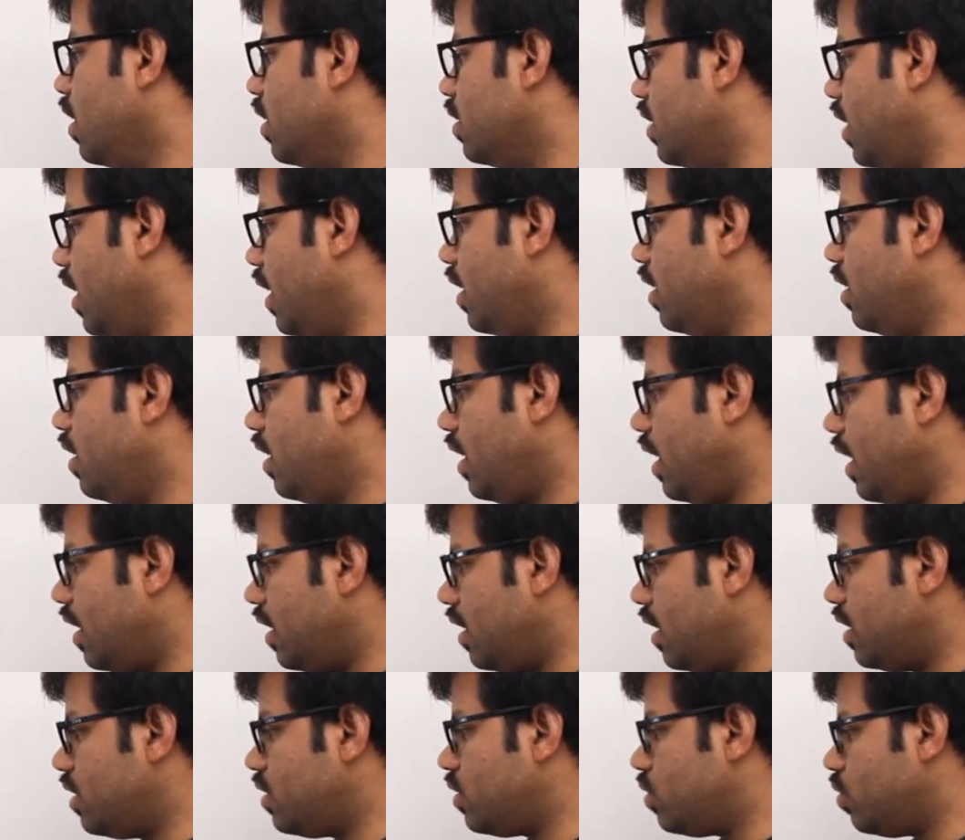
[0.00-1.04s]
Then in
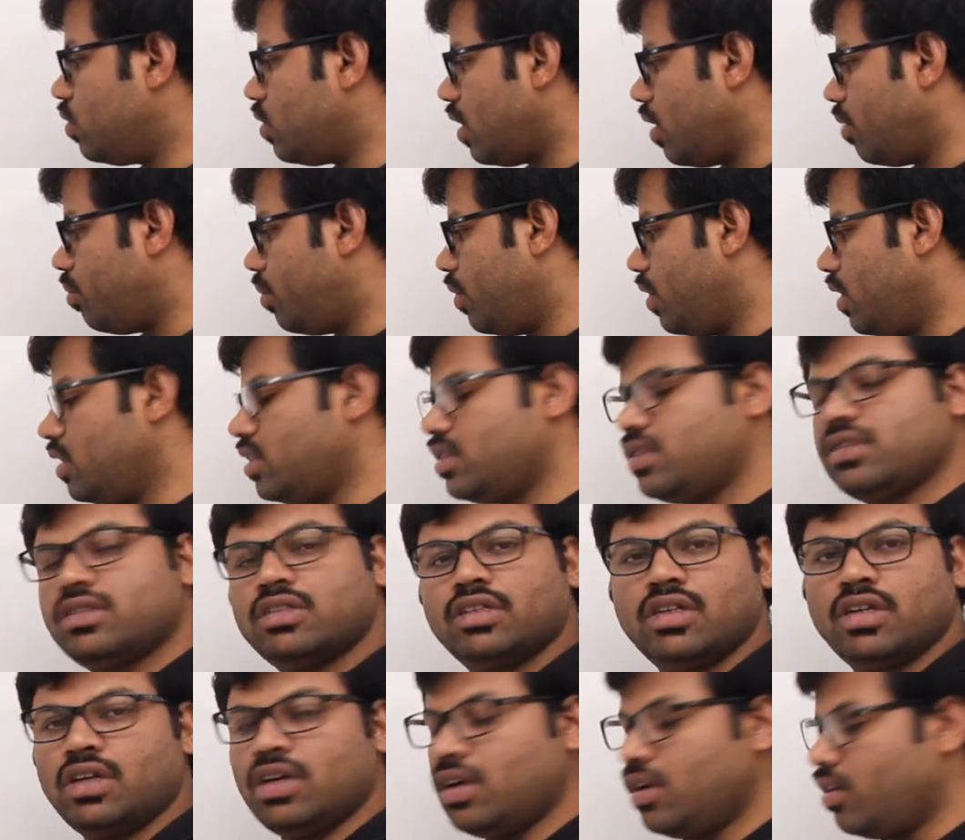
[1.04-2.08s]
these two tuples,
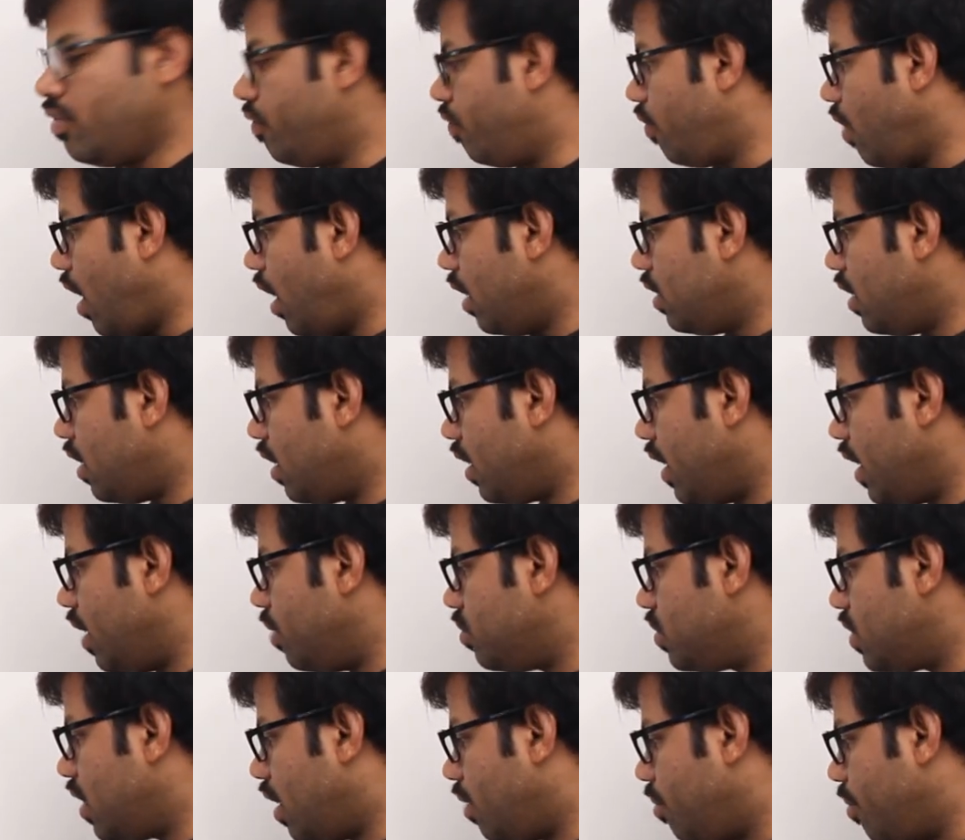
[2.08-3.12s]
father
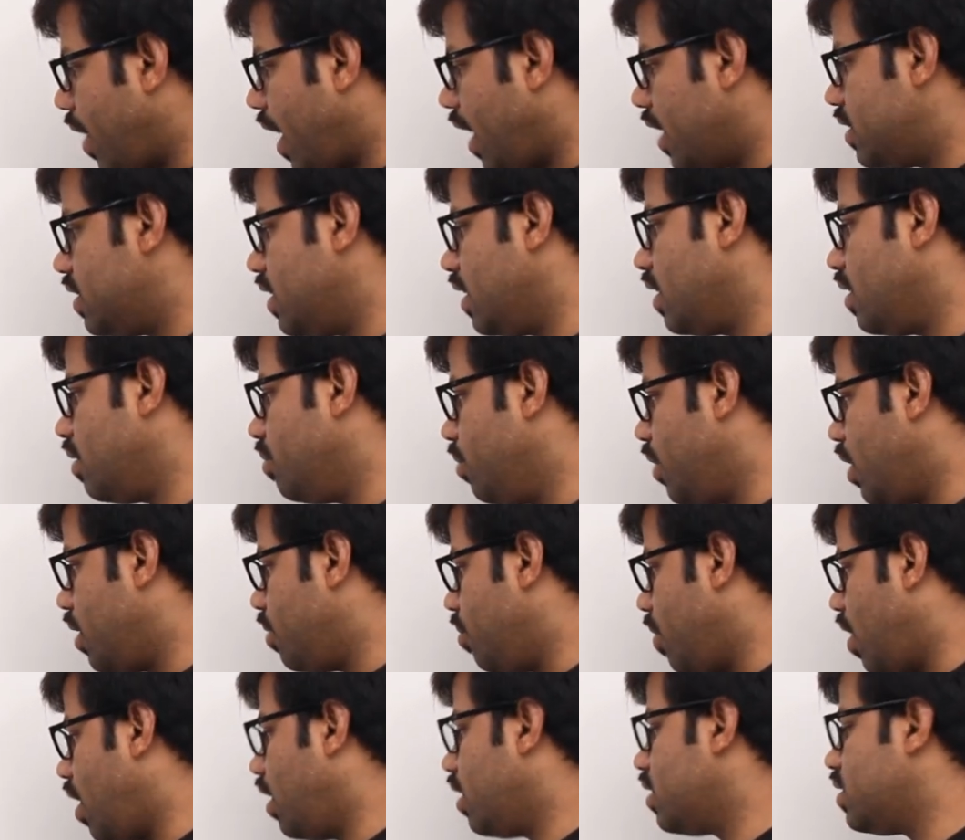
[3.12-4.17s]
names are matching but
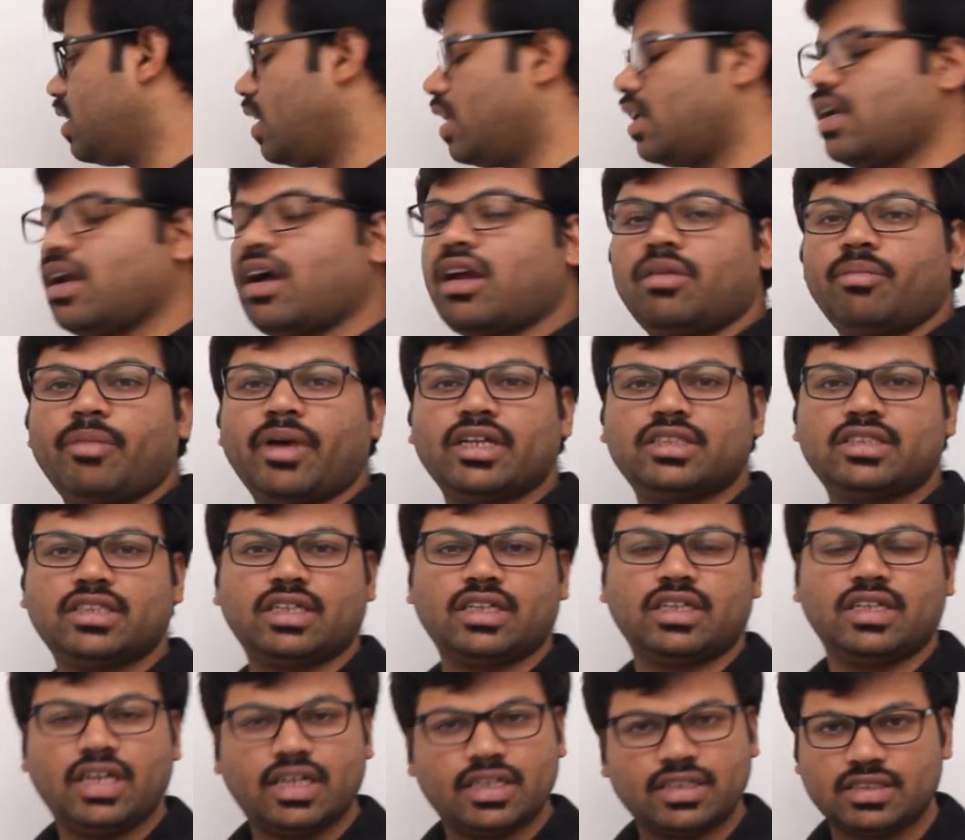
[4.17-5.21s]
marks are not
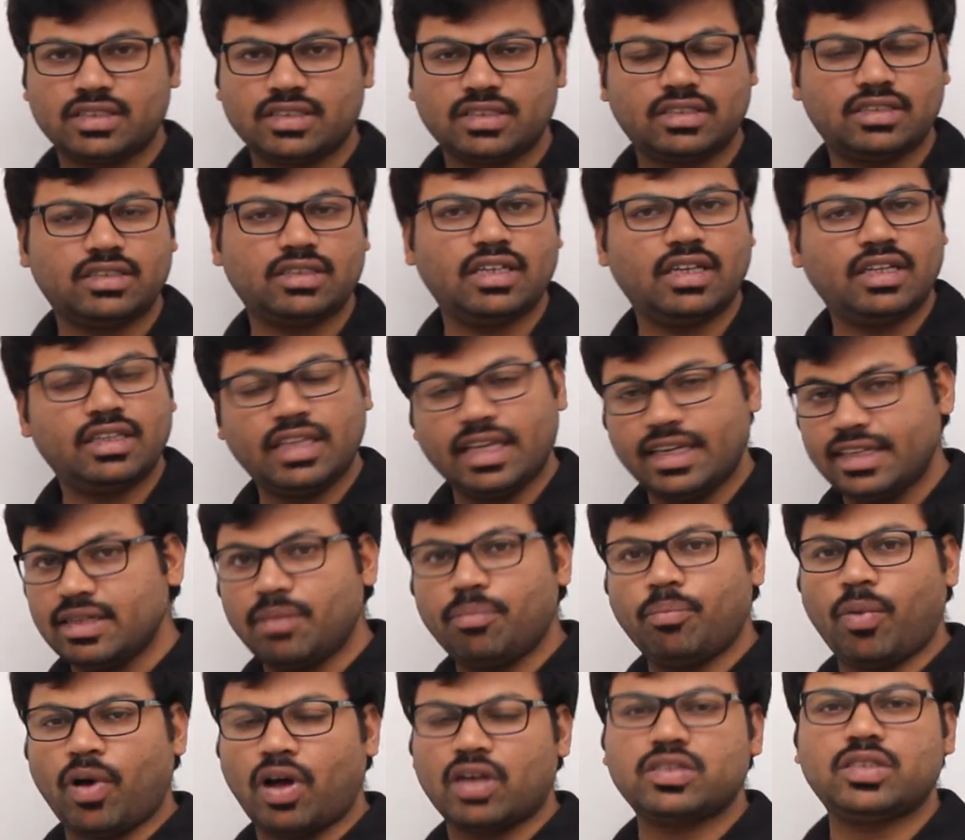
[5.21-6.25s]
matching. Yes, there is a
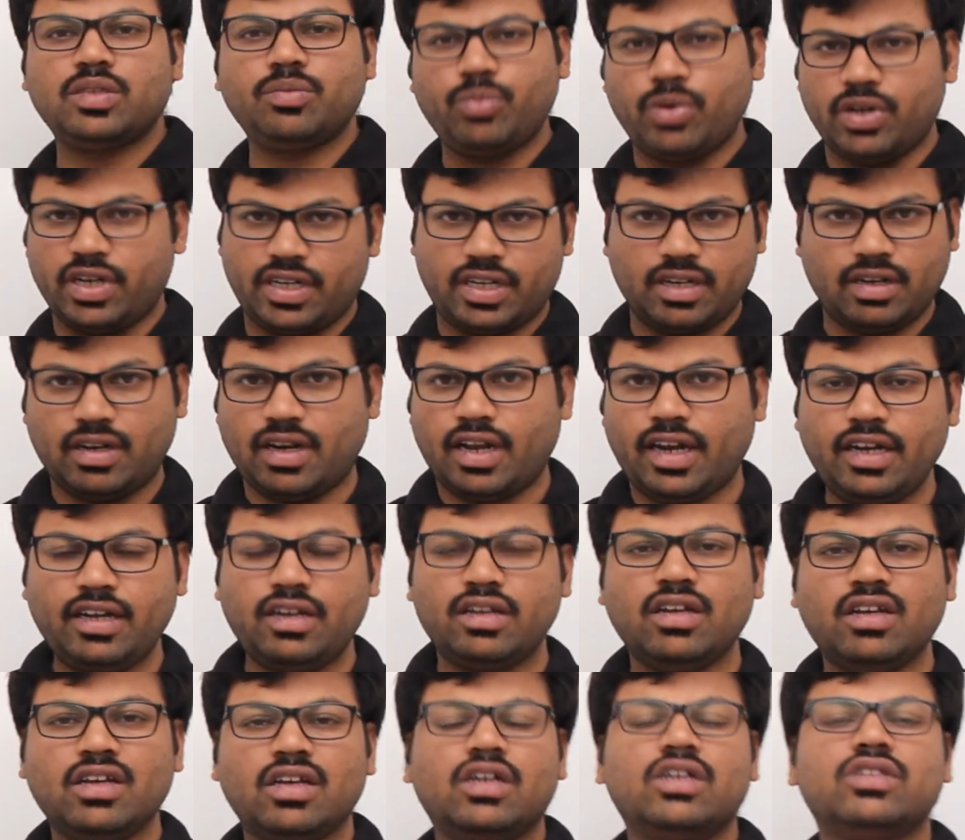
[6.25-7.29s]
possibility,
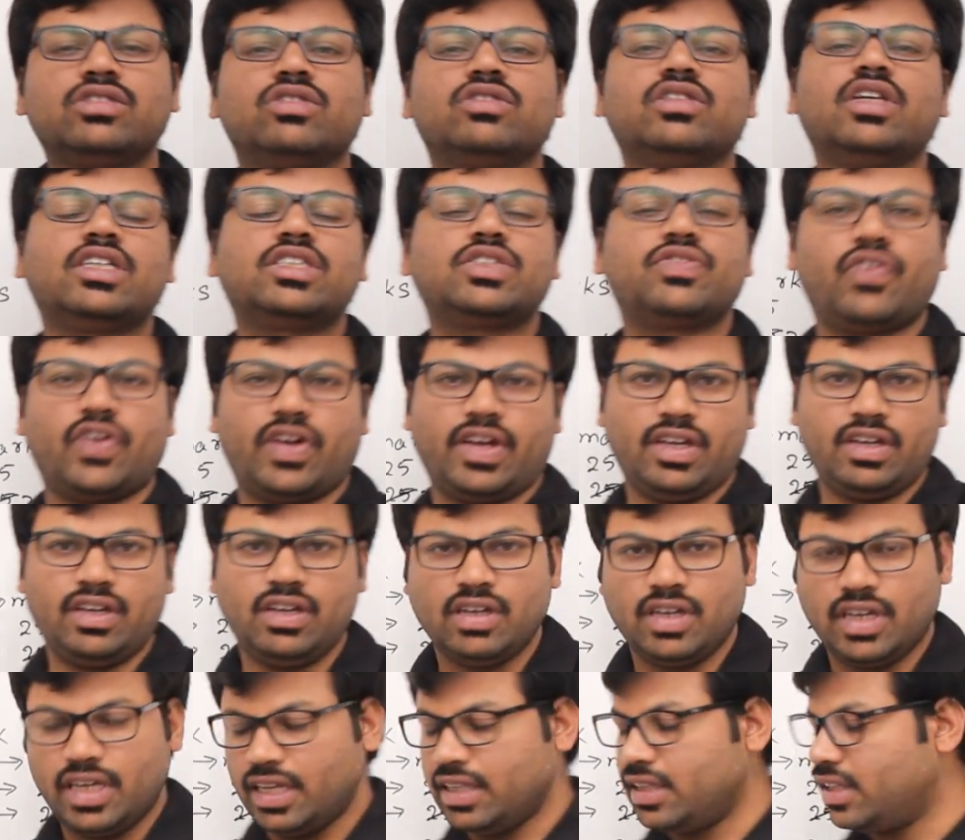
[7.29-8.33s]
right? So that's
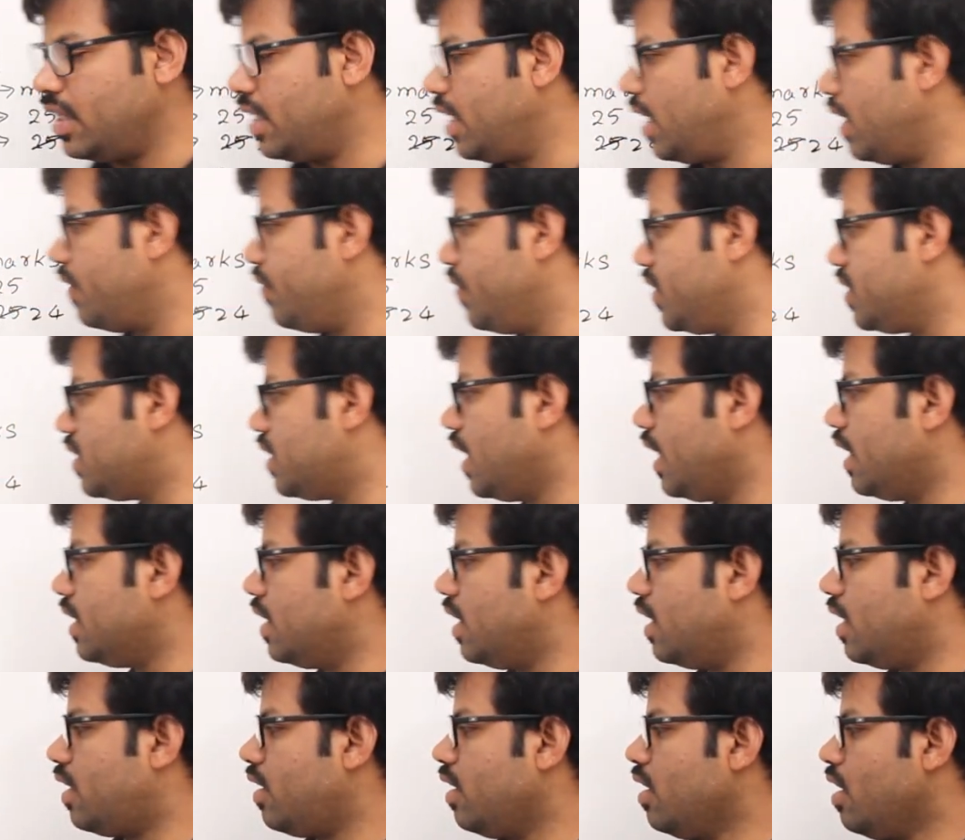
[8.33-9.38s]
why in theory we say
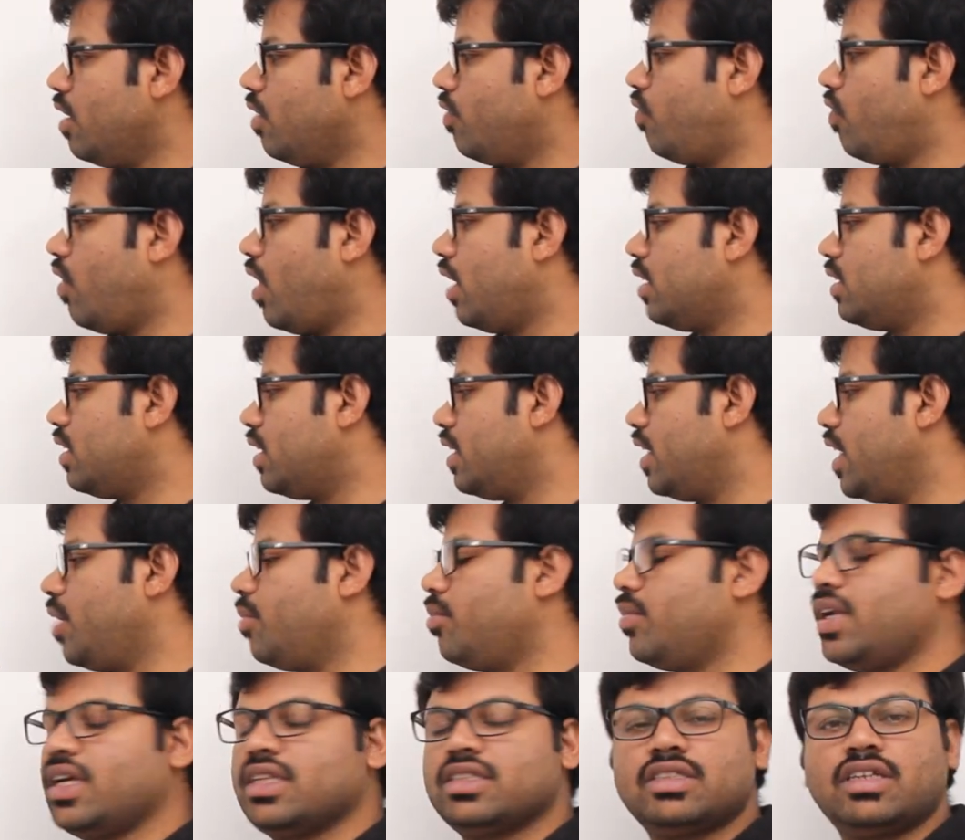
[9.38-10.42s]
that father
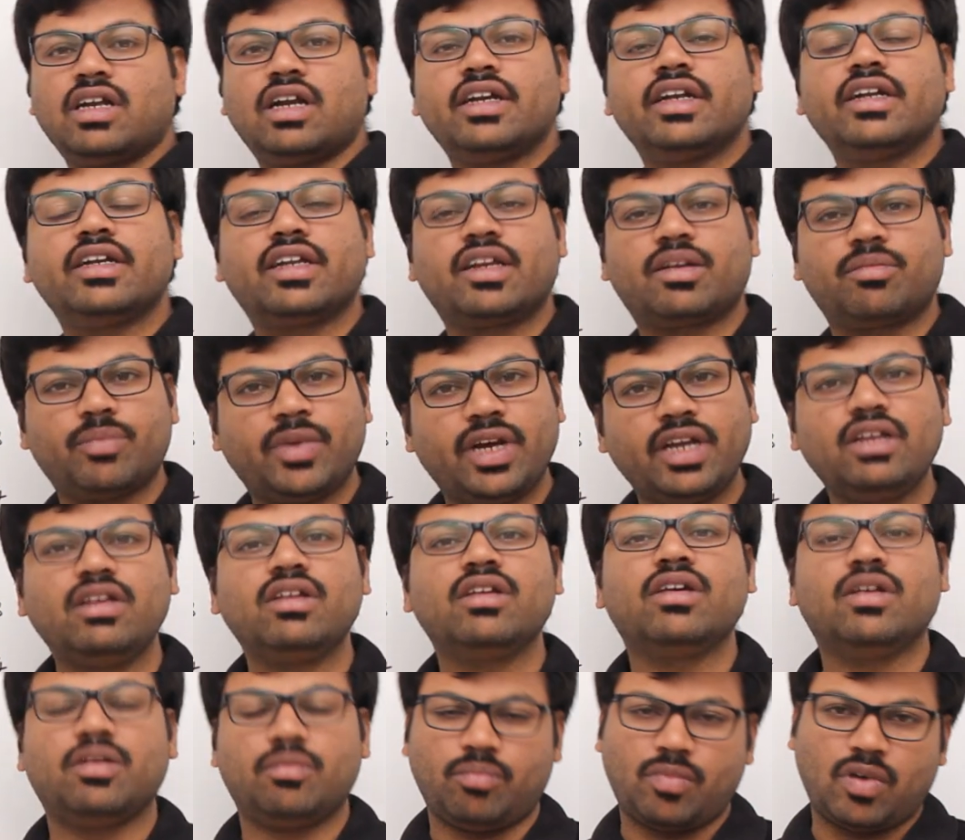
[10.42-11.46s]
name does not
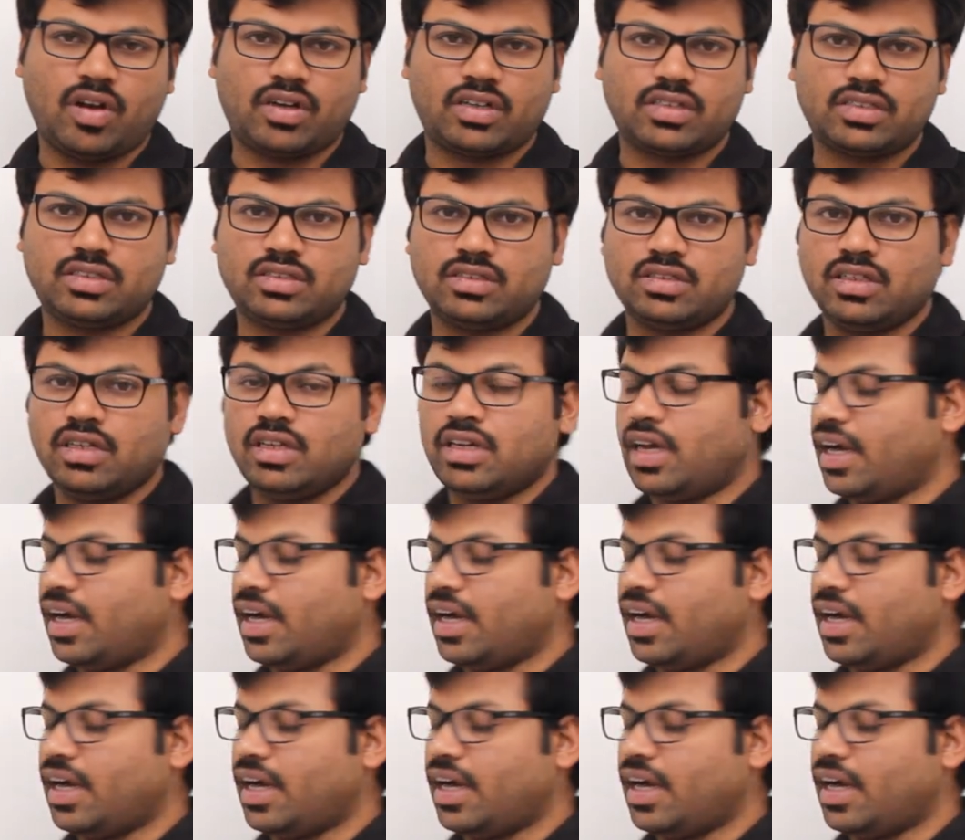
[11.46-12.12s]
determine marks.